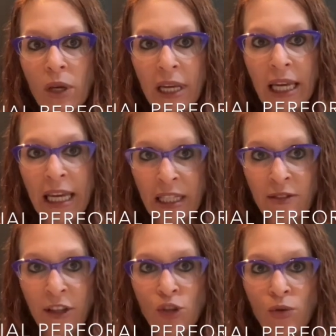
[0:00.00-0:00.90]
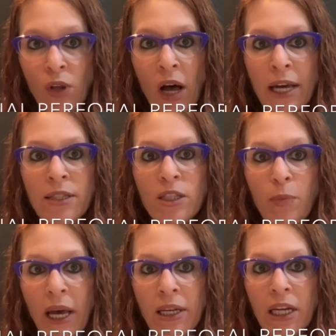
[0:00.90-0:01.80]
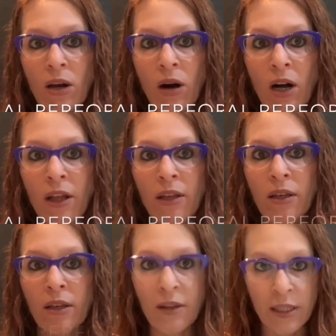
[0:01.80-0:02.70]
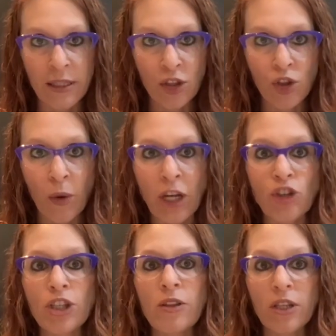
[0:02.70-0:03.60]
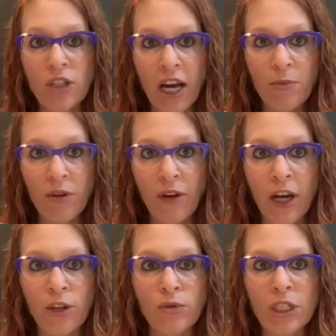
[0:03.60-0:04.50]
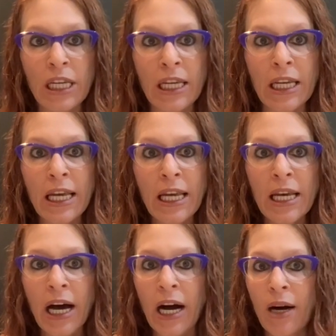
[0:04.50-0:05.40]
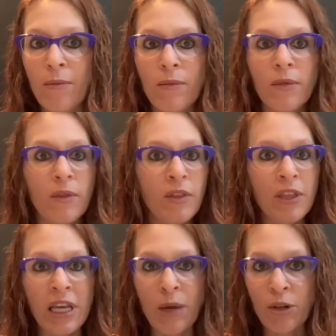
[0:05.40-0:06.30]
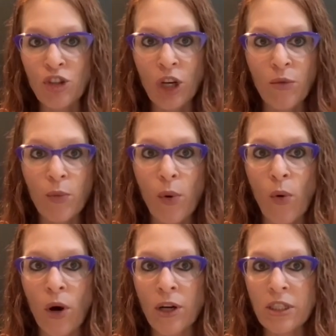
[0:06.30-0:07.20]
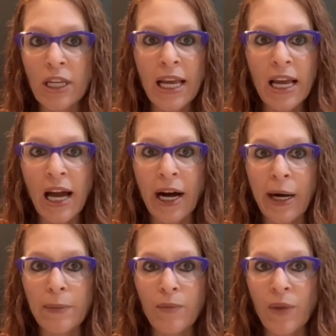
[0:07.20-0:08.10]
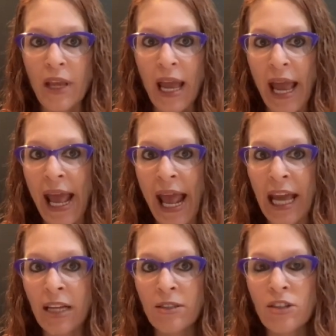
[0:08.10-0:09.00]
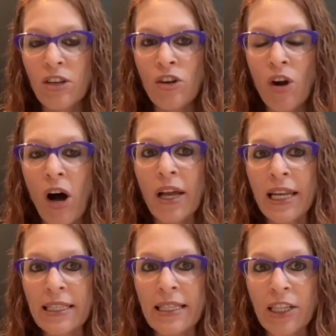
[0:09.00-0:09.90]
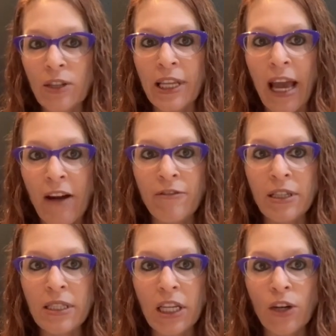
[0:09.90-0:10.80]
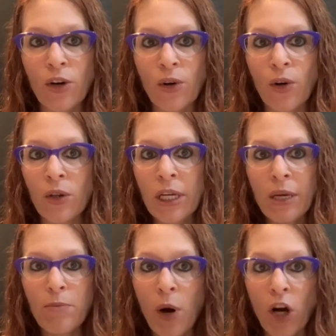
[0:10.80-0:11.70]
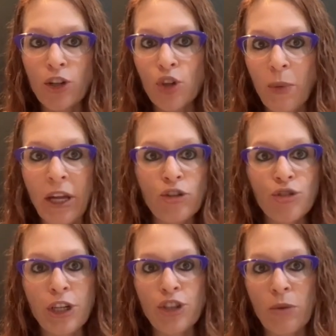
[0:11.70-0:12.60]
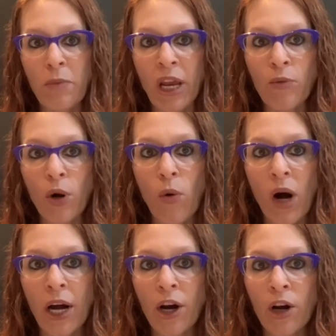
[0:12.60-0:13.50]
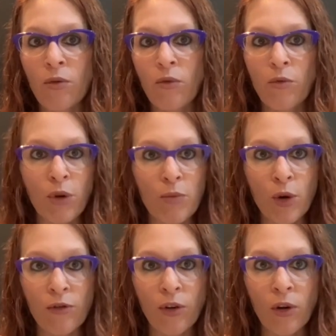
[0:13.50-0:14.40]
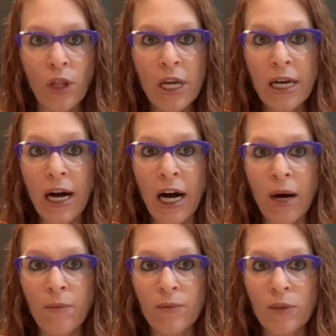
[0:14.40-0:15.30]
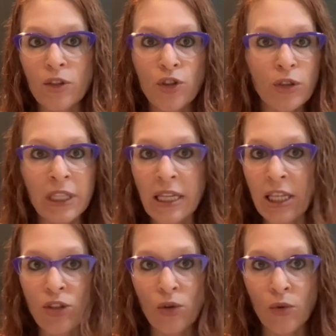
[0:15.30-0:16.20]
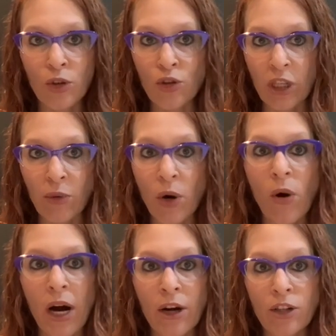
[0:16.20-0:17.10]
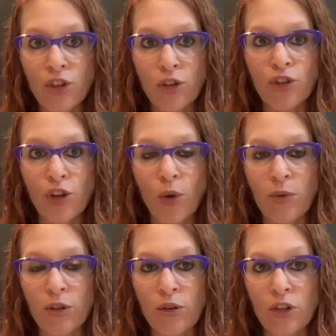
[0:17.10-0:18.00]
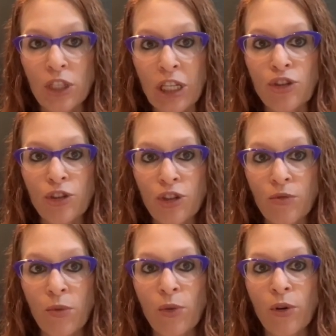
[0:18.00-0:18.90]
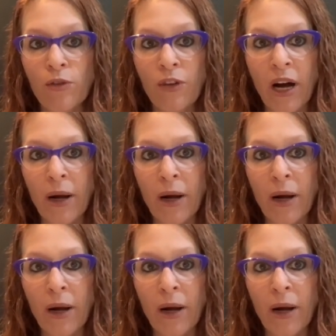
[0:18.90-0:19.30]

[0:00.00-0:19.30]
individualized depending on the situation, the type of IUD, the imaging report, and not necessarily every single partial penetration may require removal. Certainly these don't usually require a surgical procedure to remove.